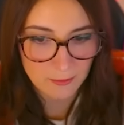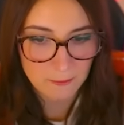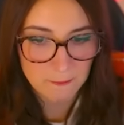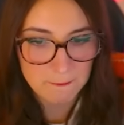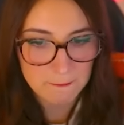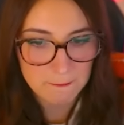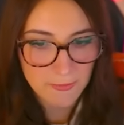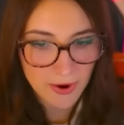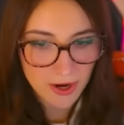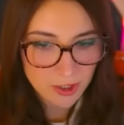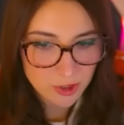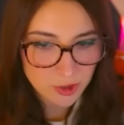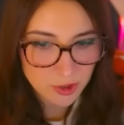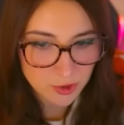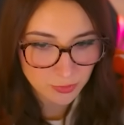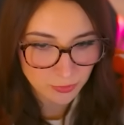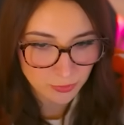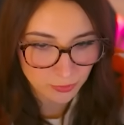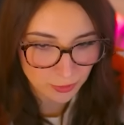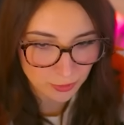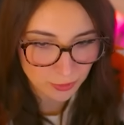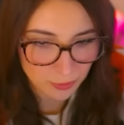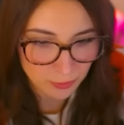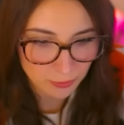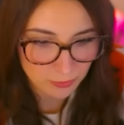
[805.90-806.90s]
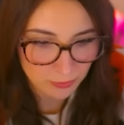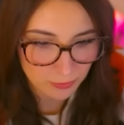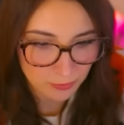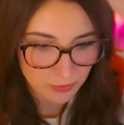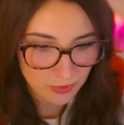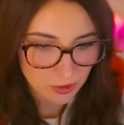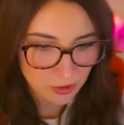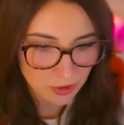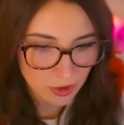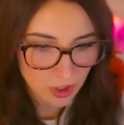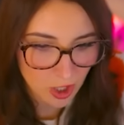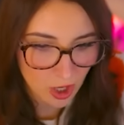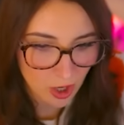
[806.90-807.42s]
mushroom.
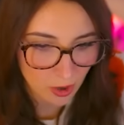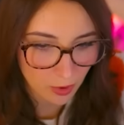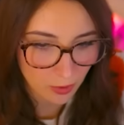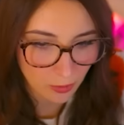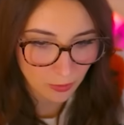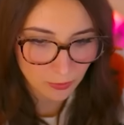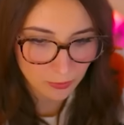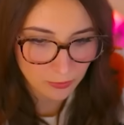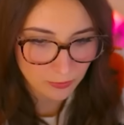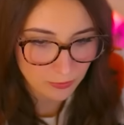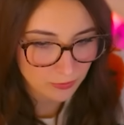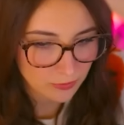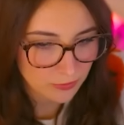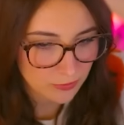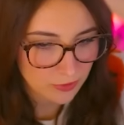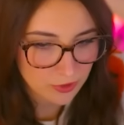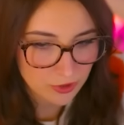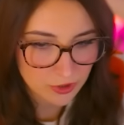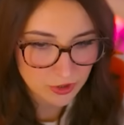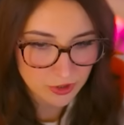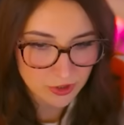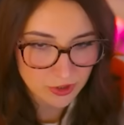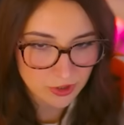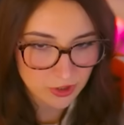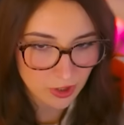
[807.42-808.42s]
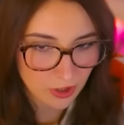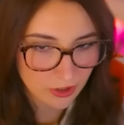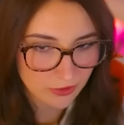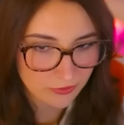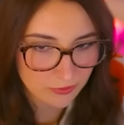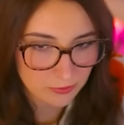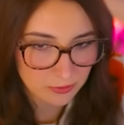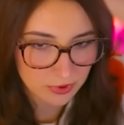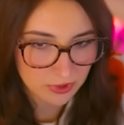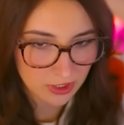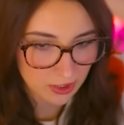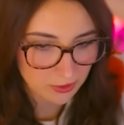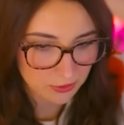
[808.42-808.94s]
No. Don't
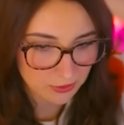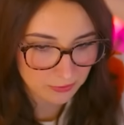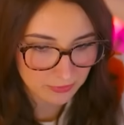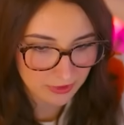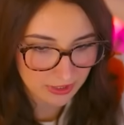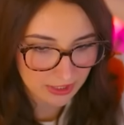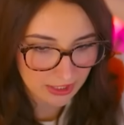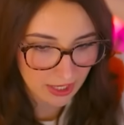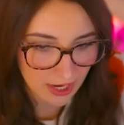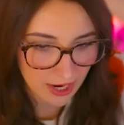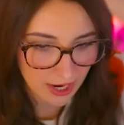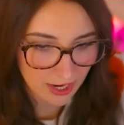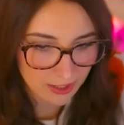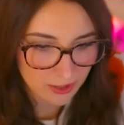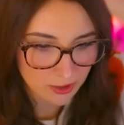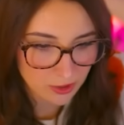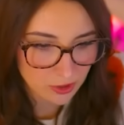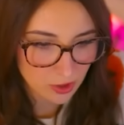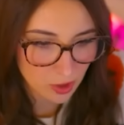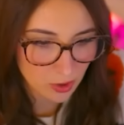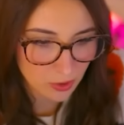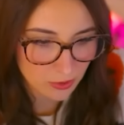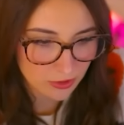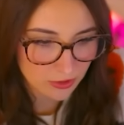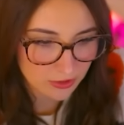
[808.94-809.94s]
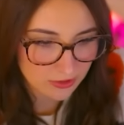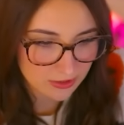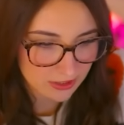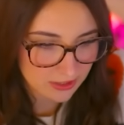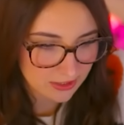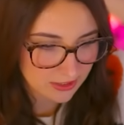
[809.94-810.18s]
even play with me. I know there's a